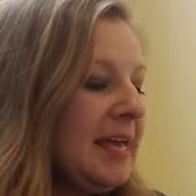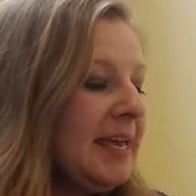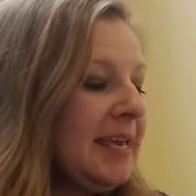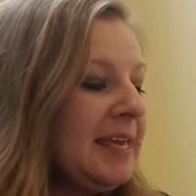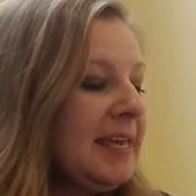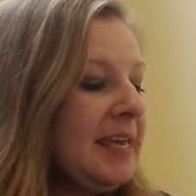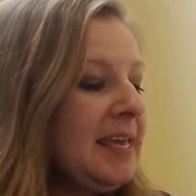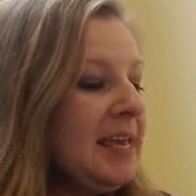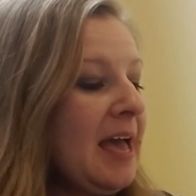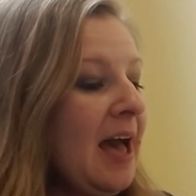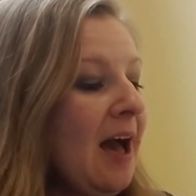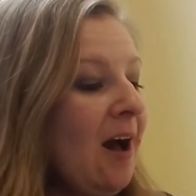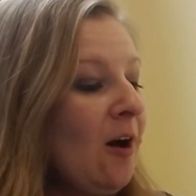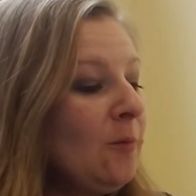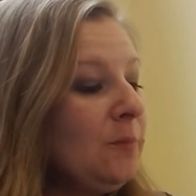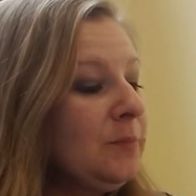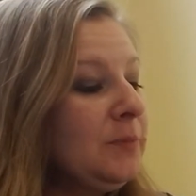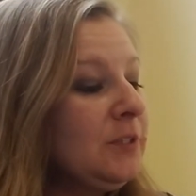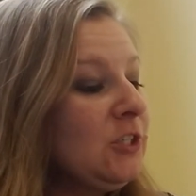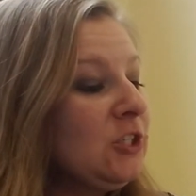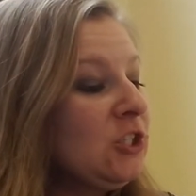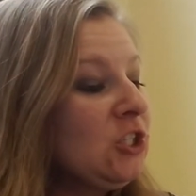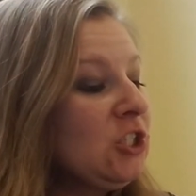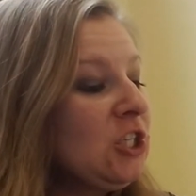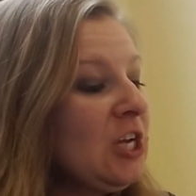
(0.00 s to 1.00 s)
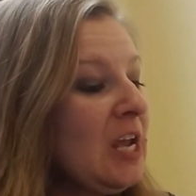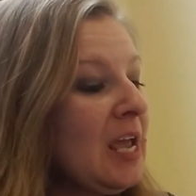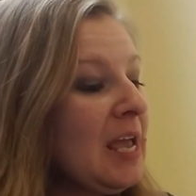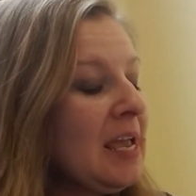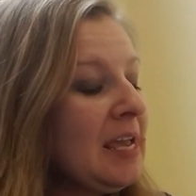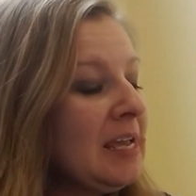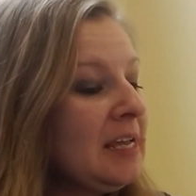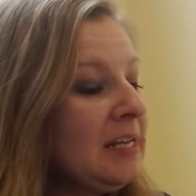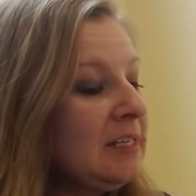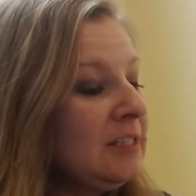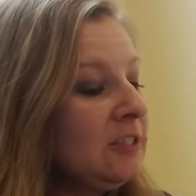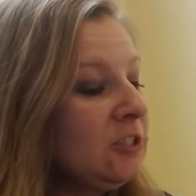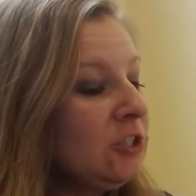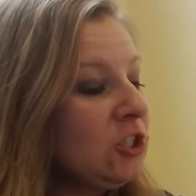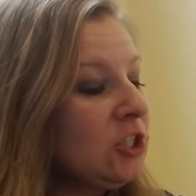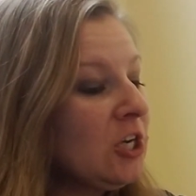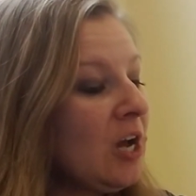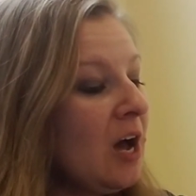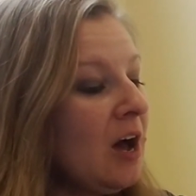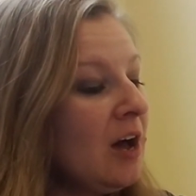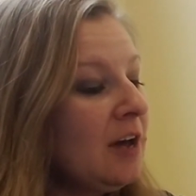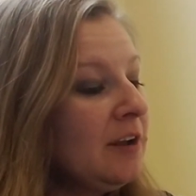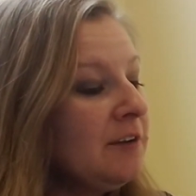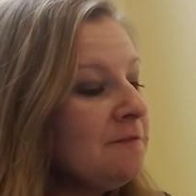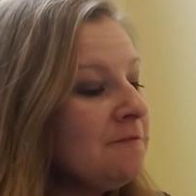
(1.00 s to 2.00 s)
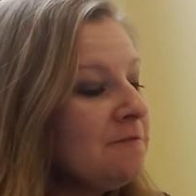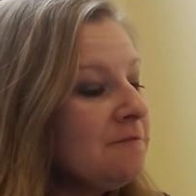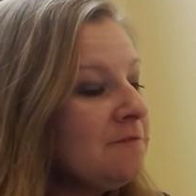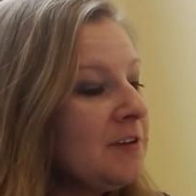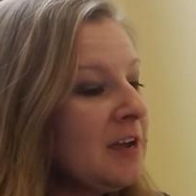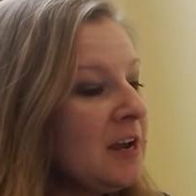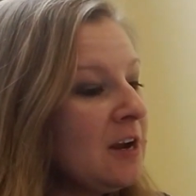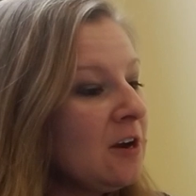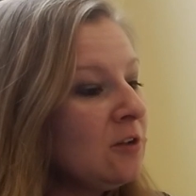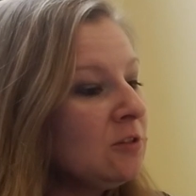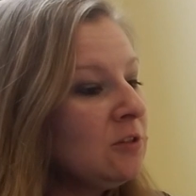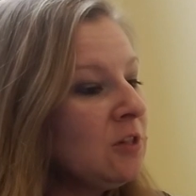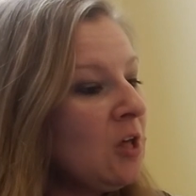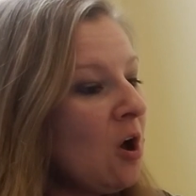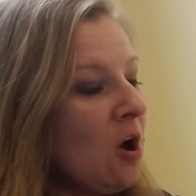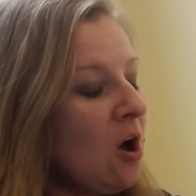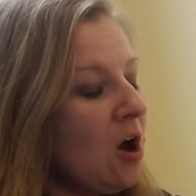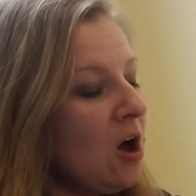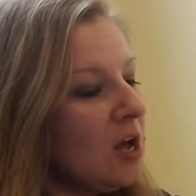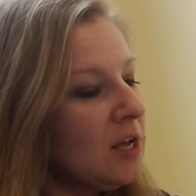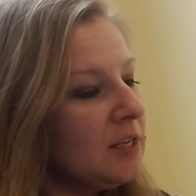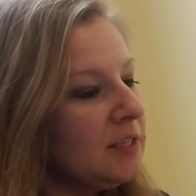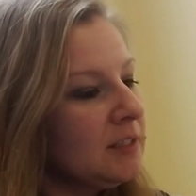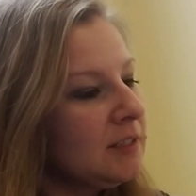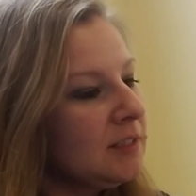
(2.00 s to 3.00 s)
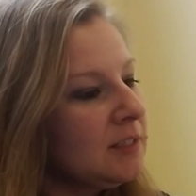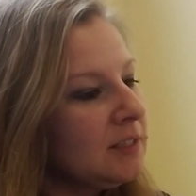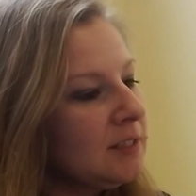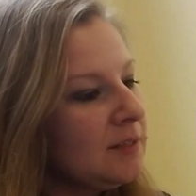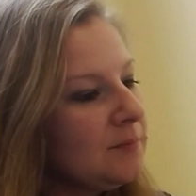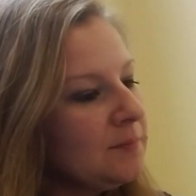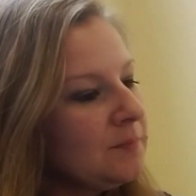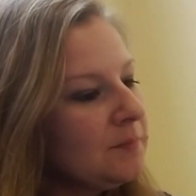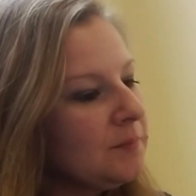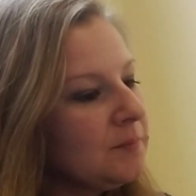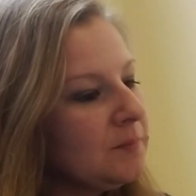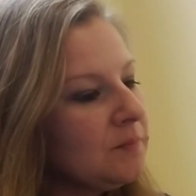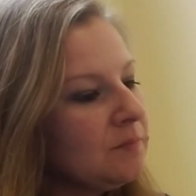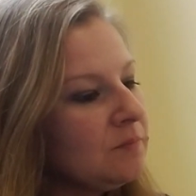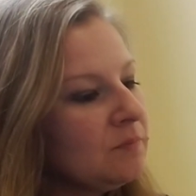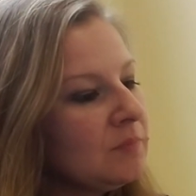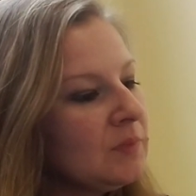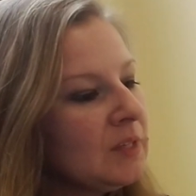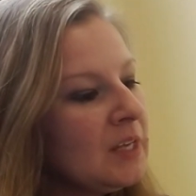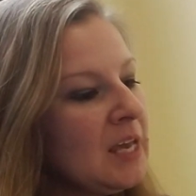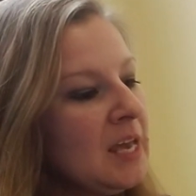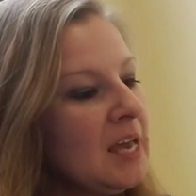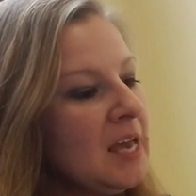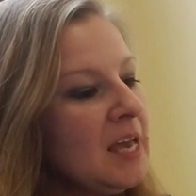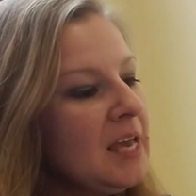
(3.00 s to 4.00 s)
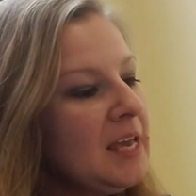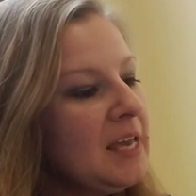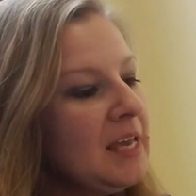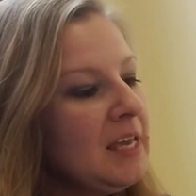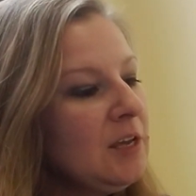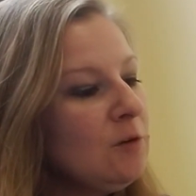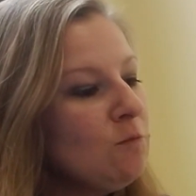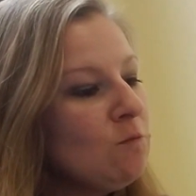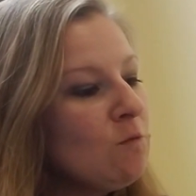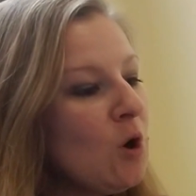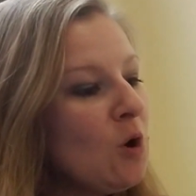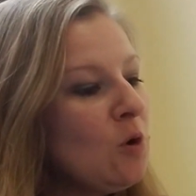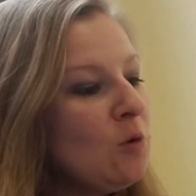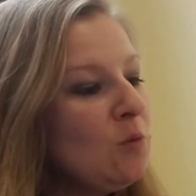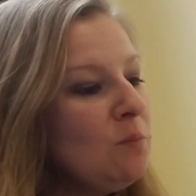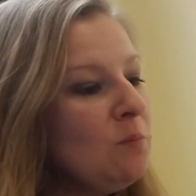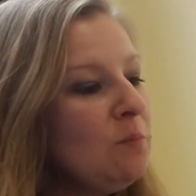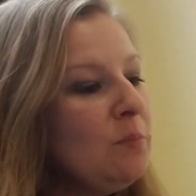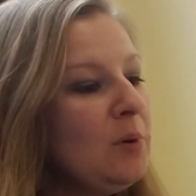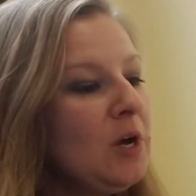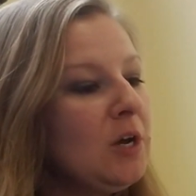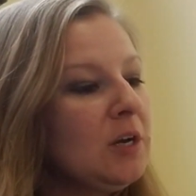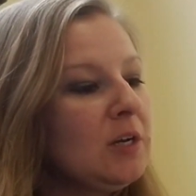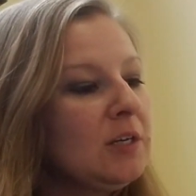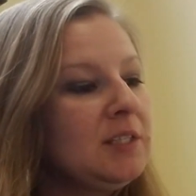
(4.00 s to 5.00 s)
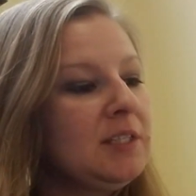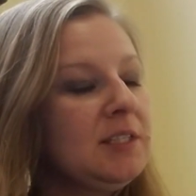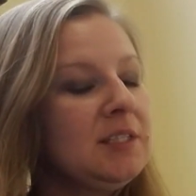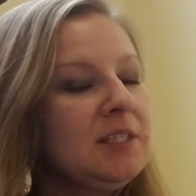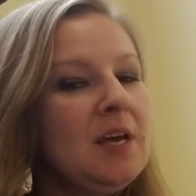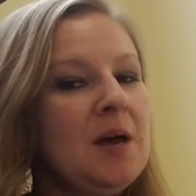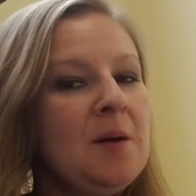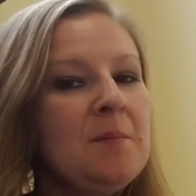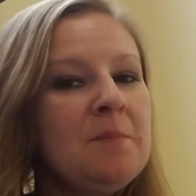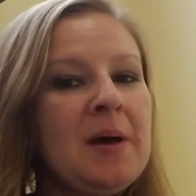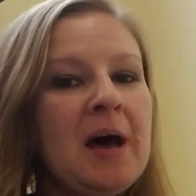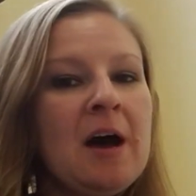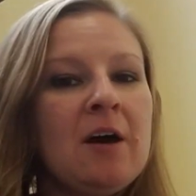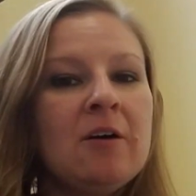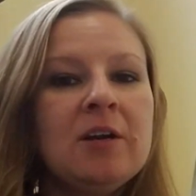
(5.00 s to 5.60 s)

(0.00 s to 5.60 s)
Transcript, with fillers: He helped change unfair laws. He wrote books about